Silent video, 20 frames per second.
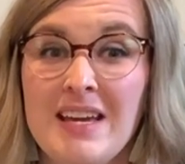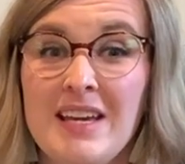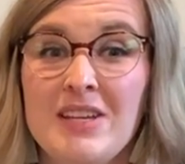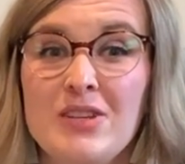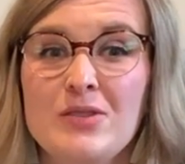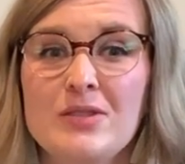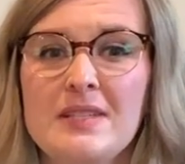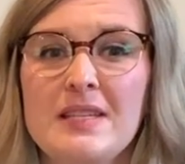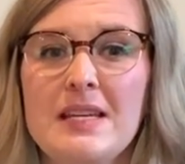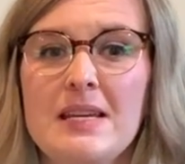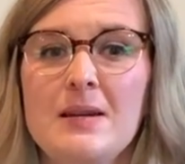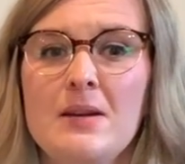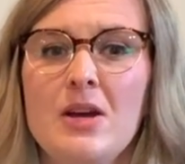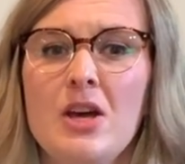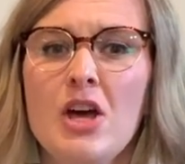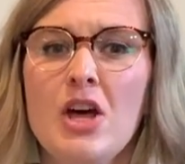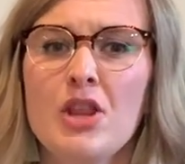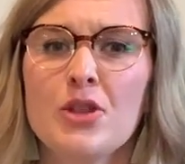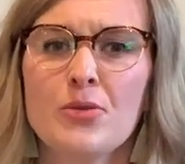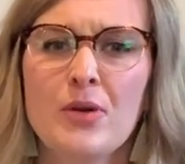You see,
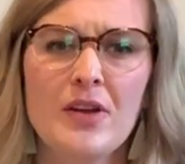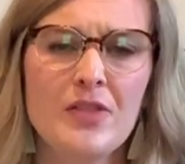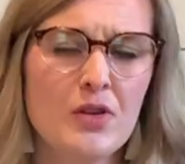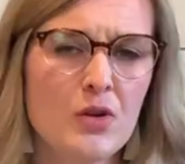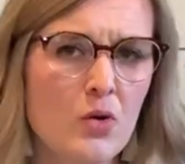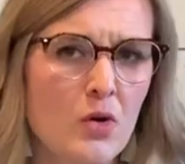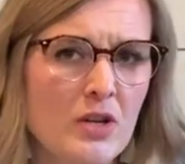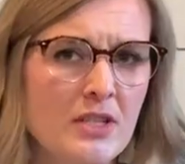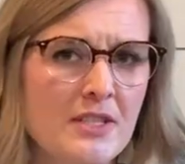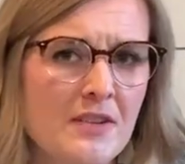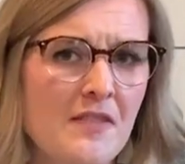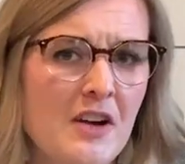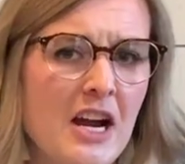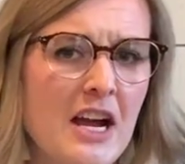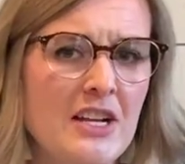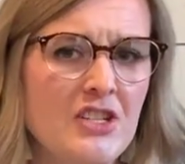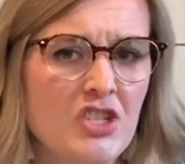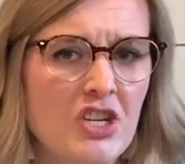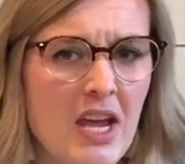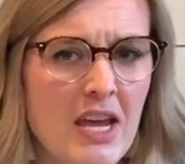throughout the course of our
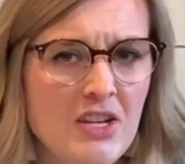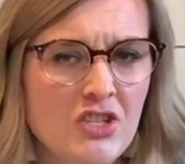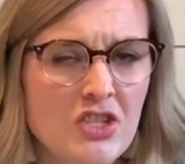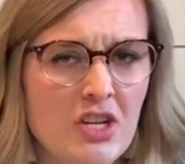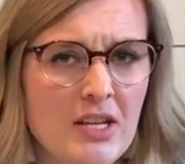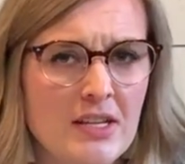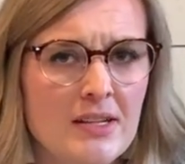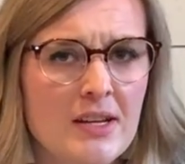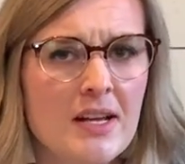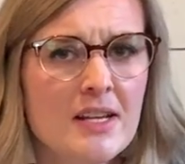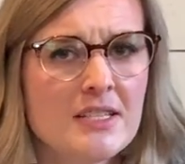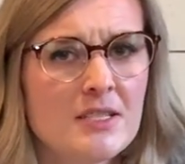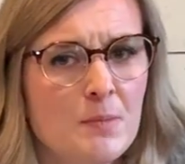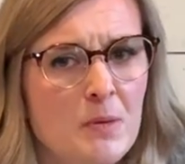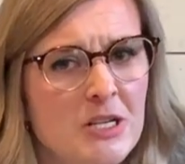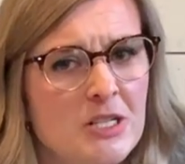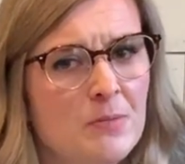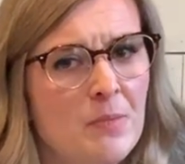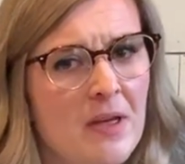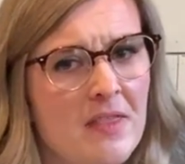education,
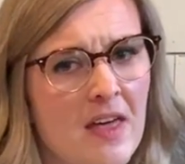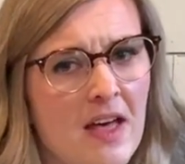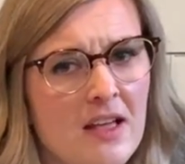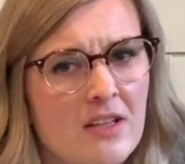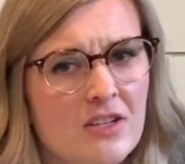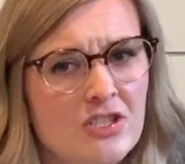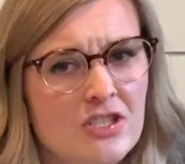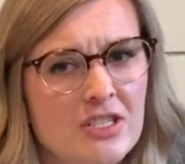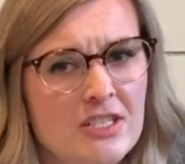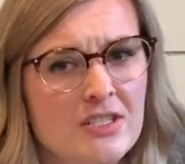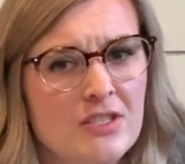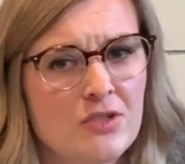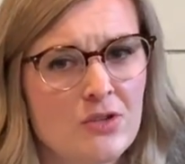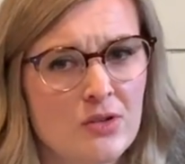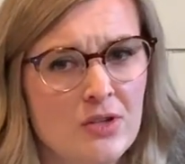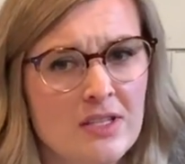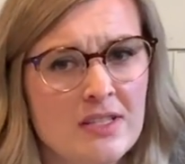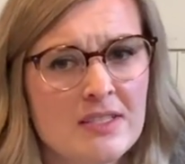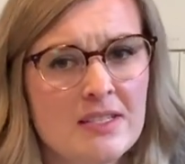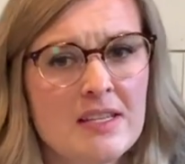speech pathology
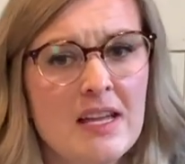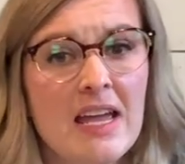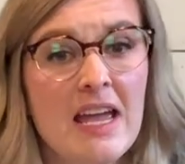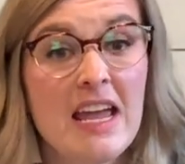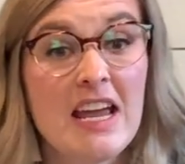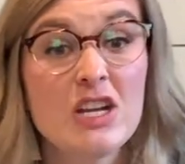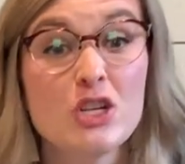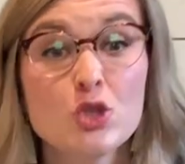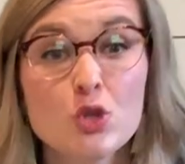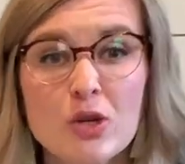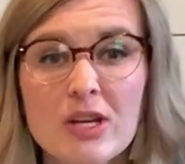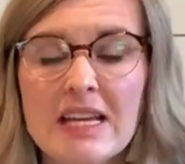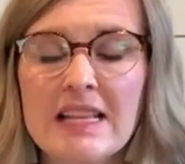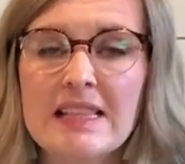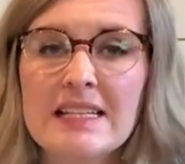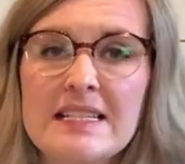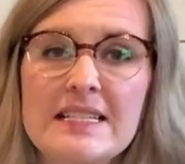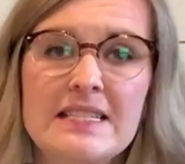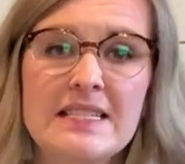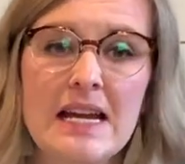students
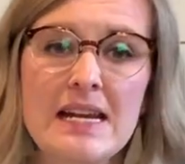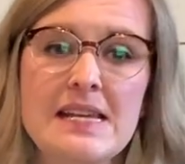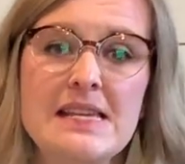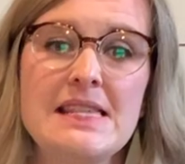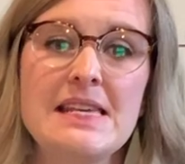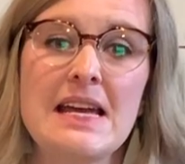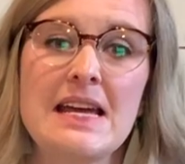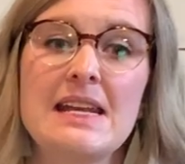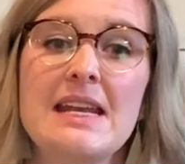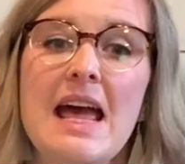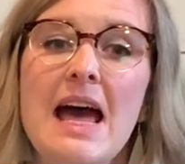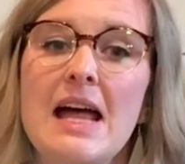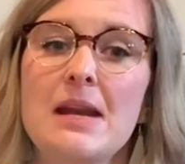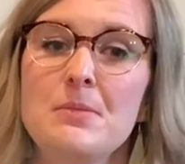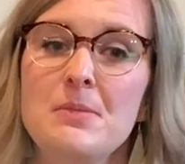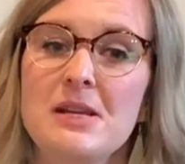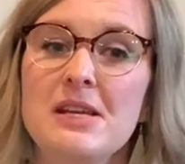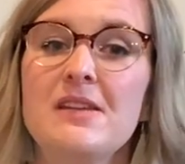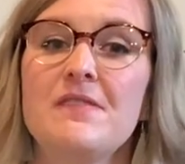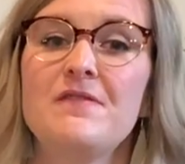intricately study the
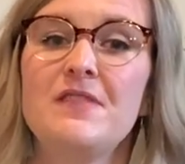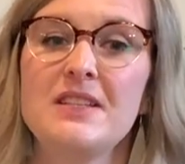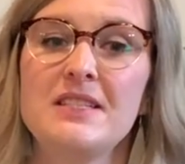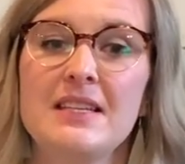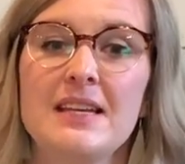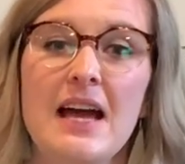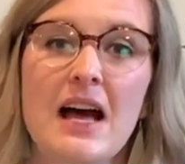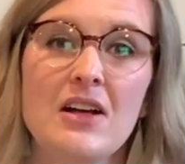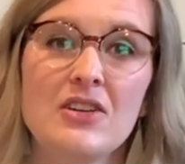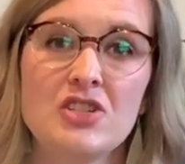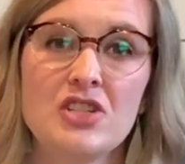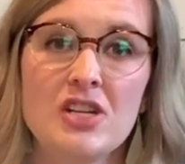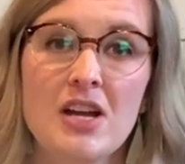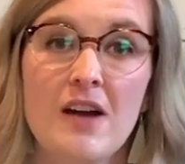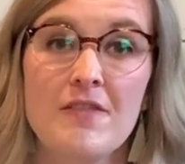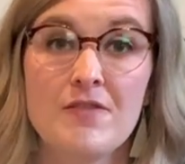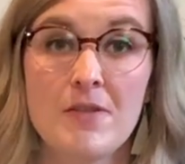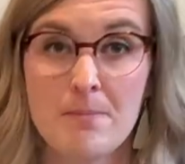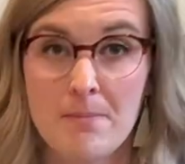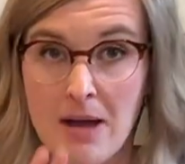anatomy and physiology
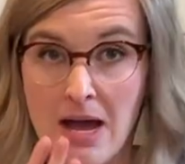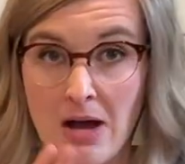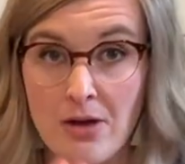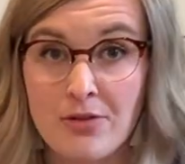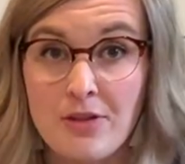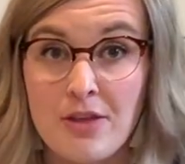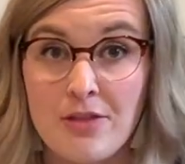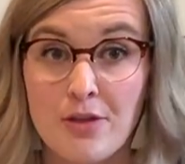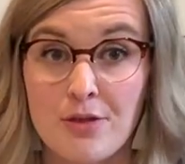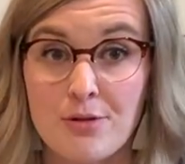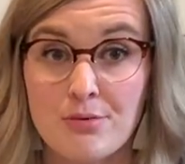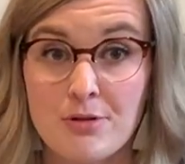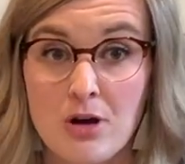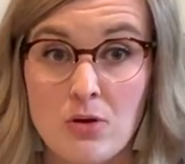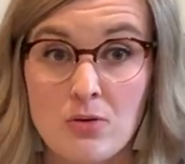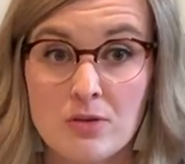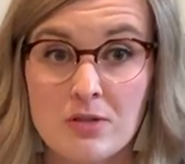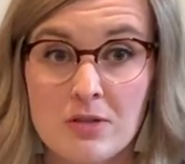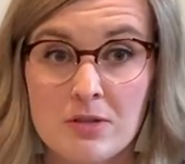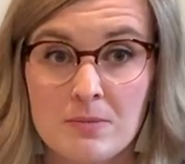of the mouth and the
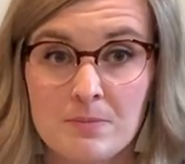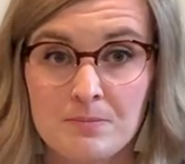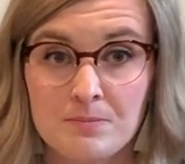throat.